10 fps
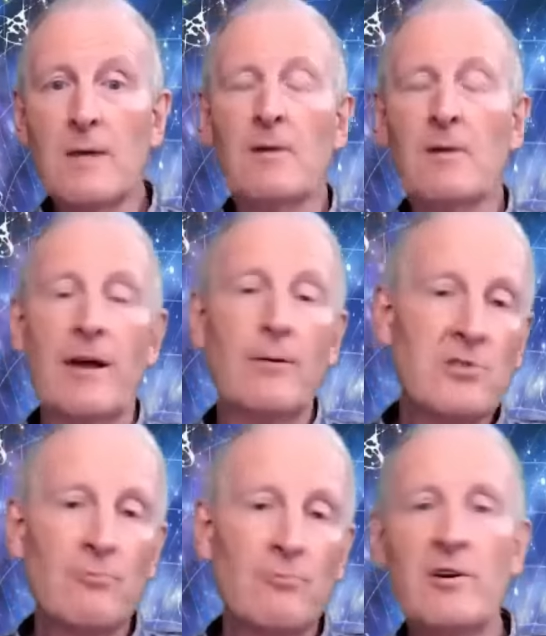but there was
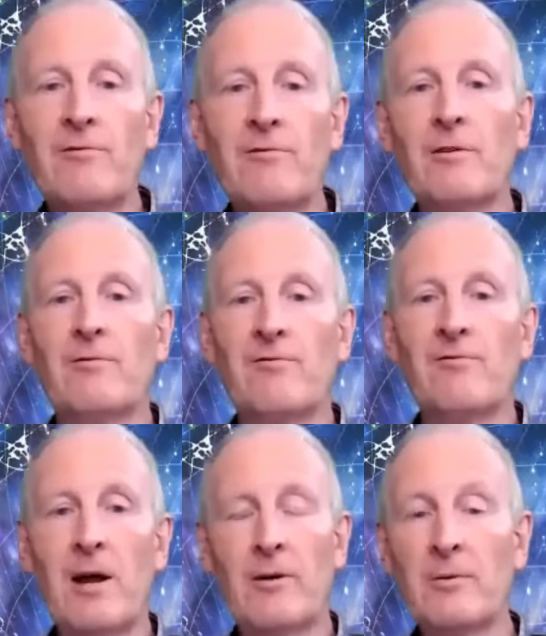a river
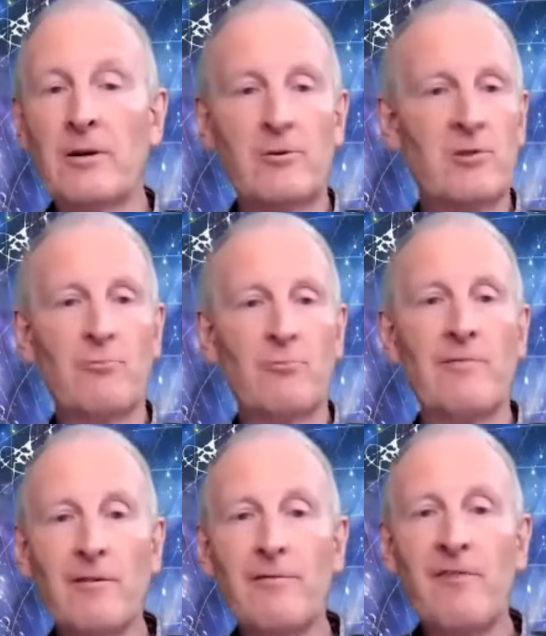flowing, but it was a
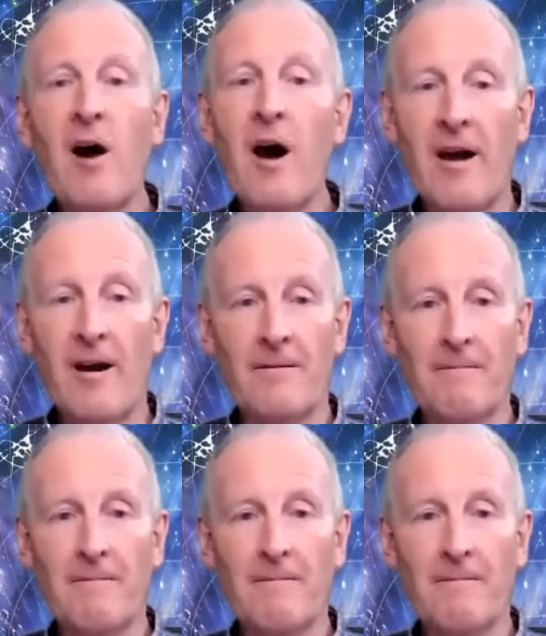river of fire